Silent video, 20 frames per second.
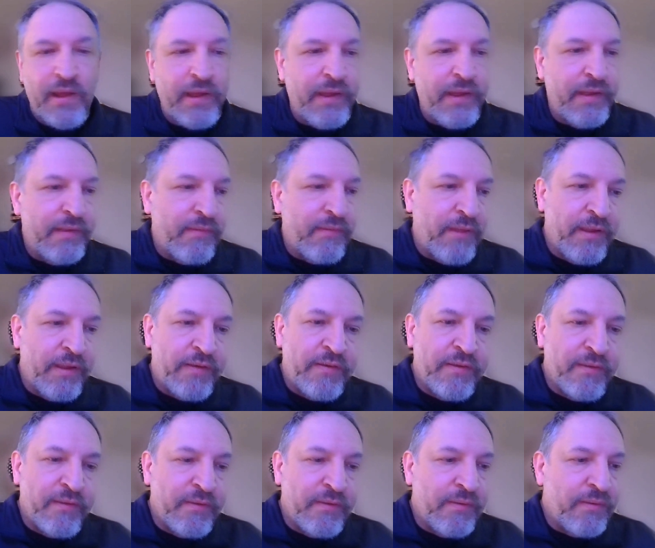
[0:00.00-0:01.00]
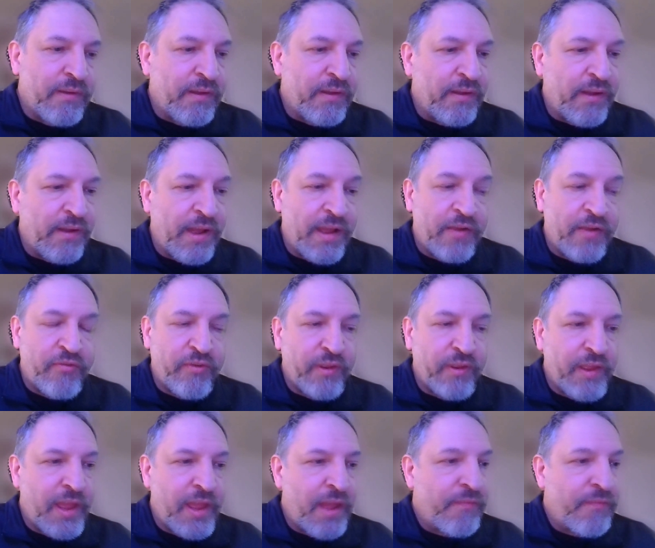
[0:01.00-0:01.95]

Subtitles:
I like to. I actually